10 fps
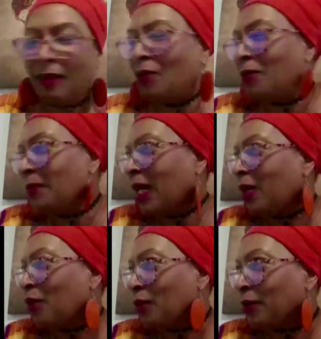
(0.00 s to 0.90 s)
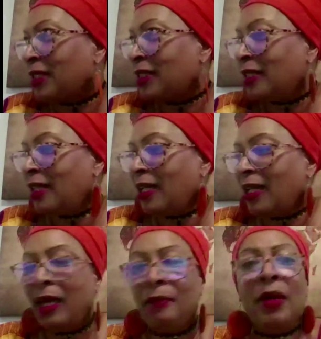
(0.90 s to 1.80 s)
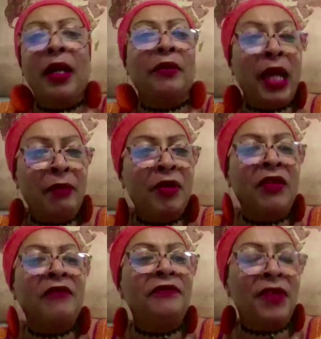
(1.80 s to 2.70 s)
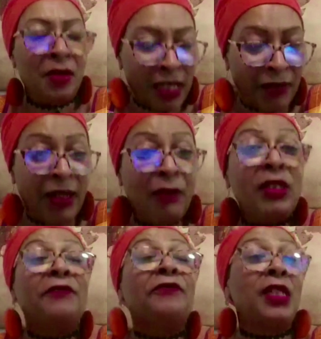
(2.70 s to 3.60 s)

Oh my God. And my grandmother found out. That was the